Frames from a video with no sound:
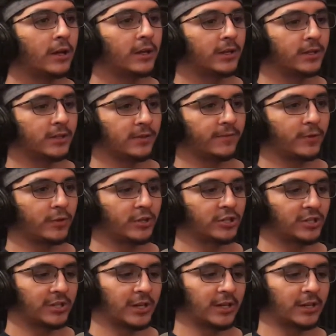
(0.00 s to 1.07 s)
is if you could
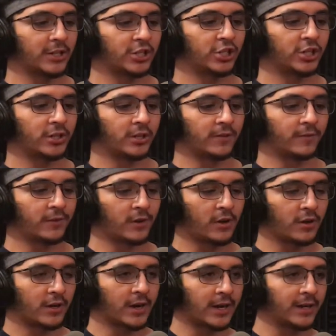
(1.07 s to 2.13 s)
just get a shit ton of
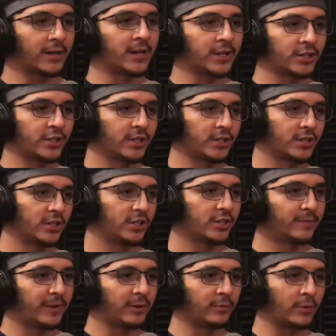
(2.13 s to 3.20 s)
long eyelashes and just
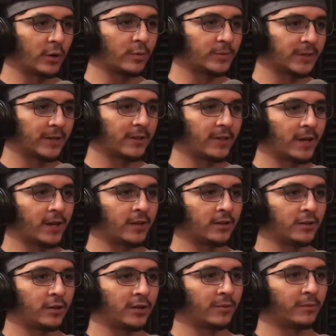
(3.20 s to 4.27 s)
make ropes out of that,
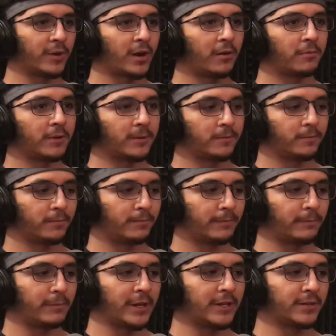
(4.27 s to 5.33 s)
you can probably
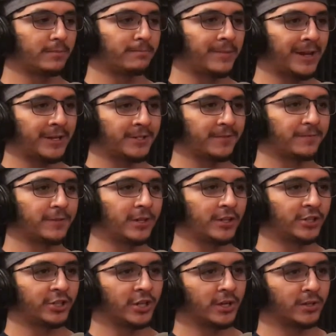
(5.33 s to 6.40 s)
make some makeshift
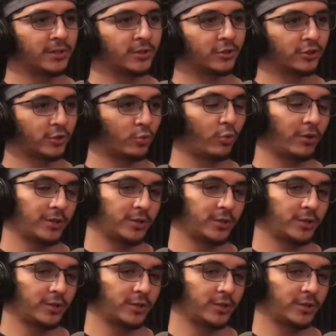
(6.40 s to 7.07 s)
nunchucks or just work